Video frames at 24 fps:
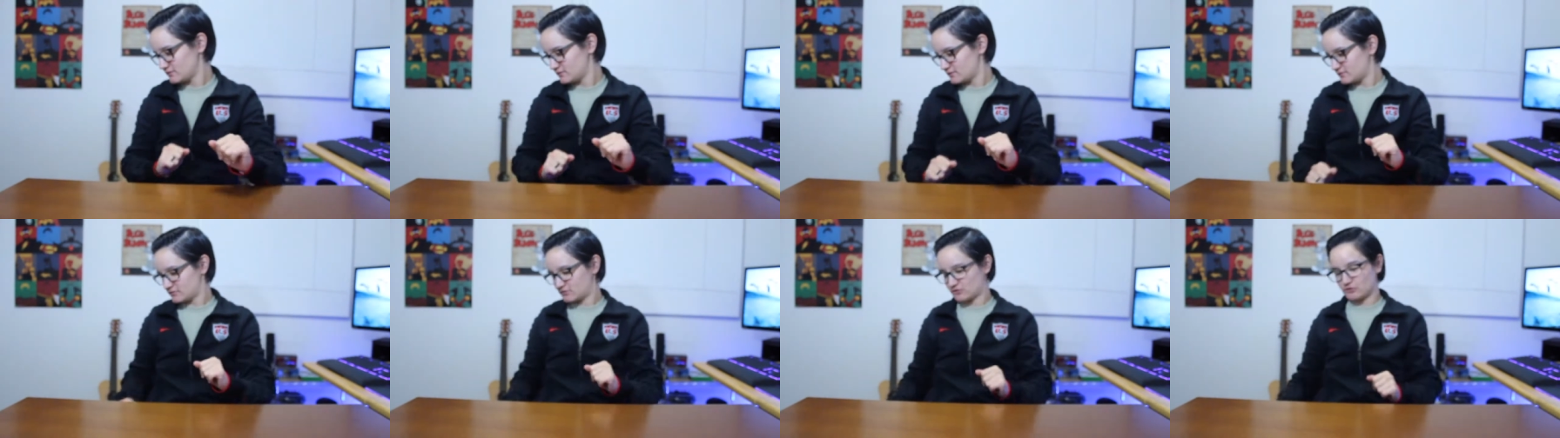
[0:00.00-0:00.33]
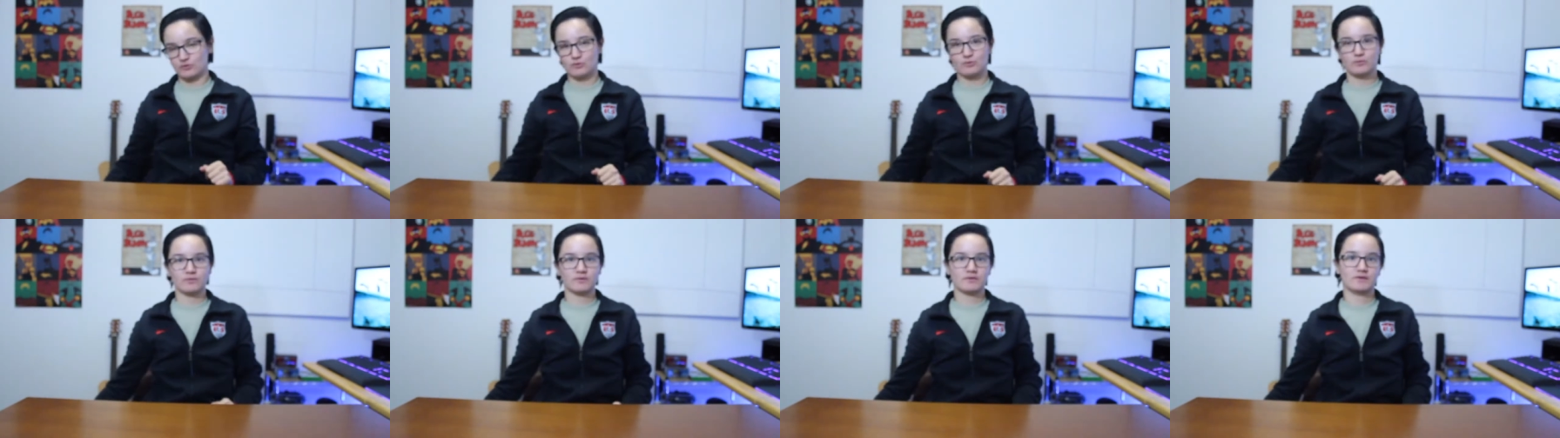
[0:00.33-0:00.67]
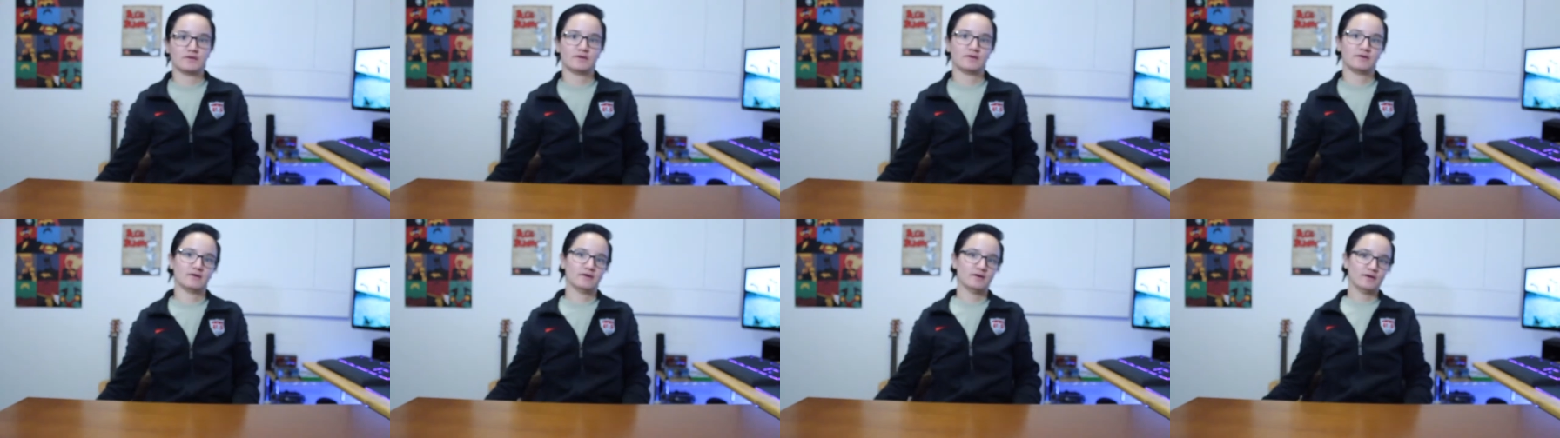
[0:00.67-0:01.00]
So,
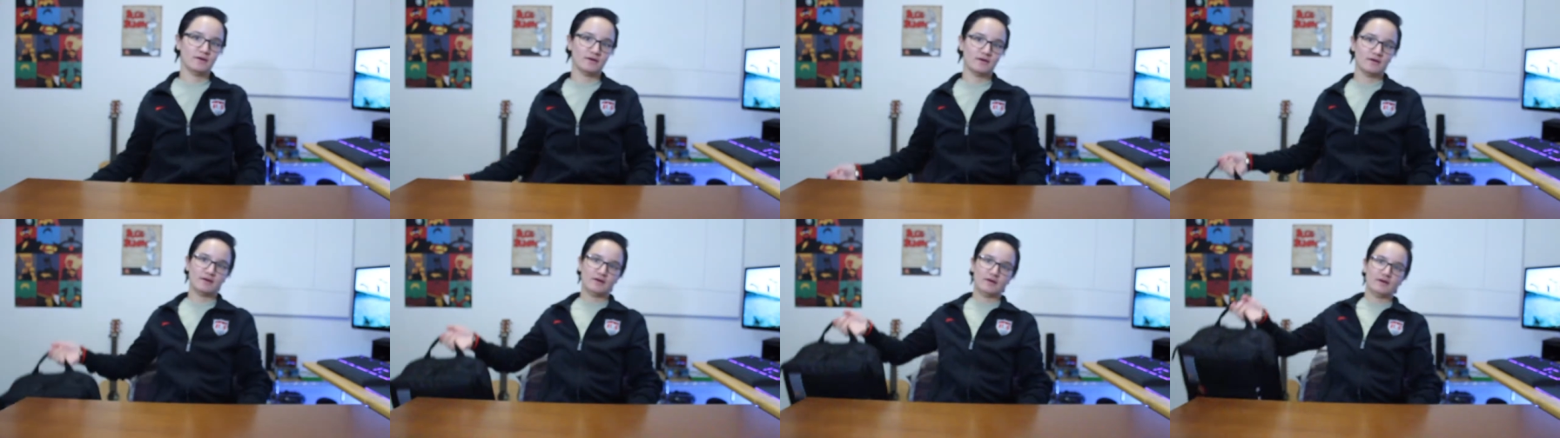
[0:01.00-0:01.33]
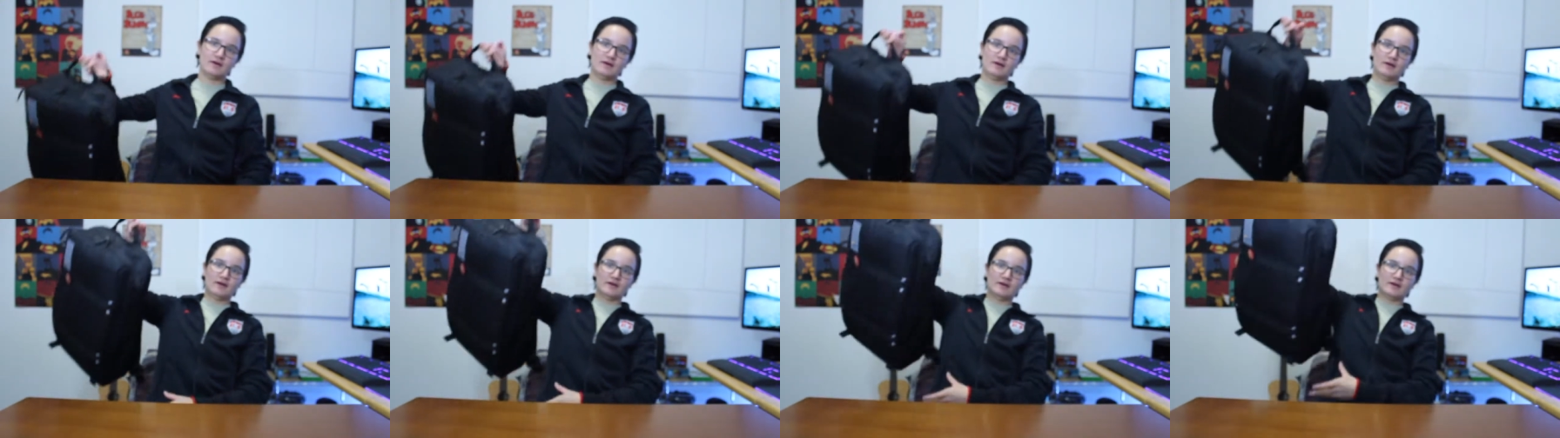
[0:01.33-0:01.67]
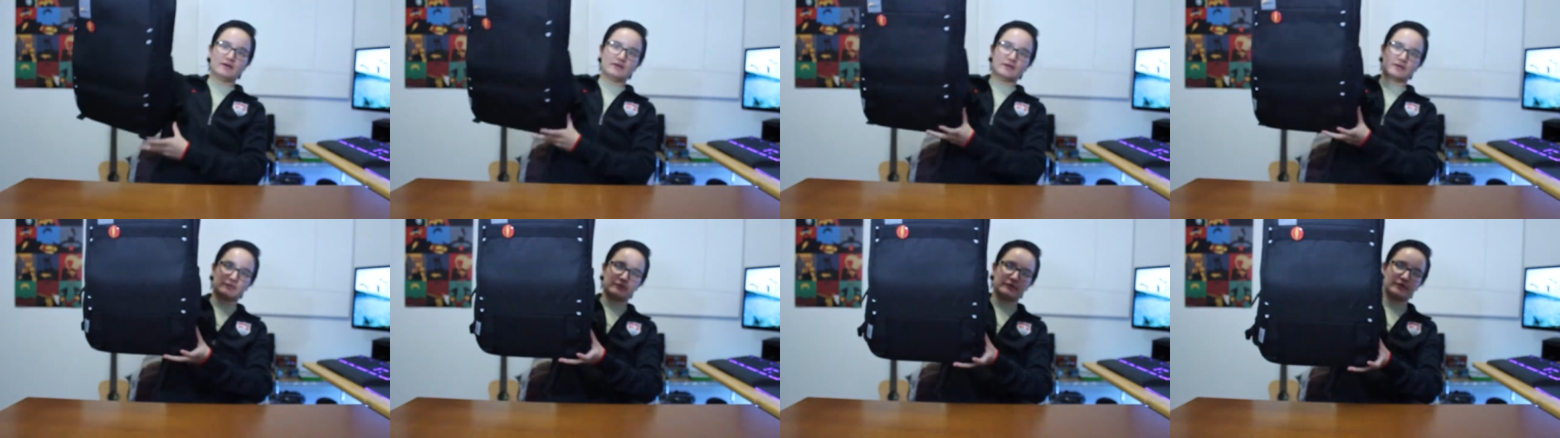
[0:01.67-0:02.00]

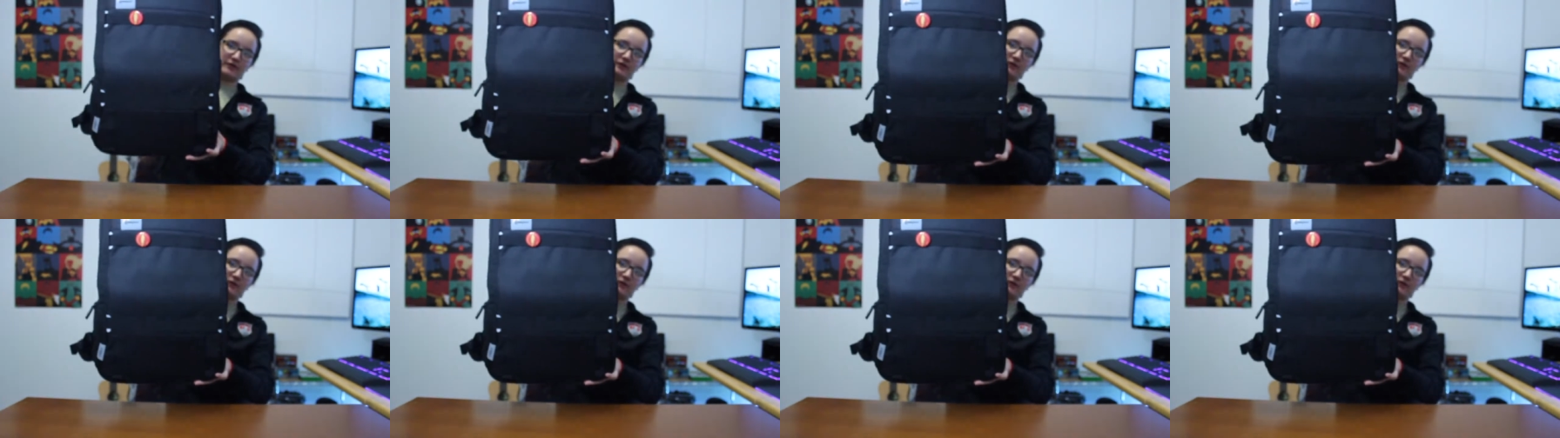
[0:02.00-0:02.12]
here we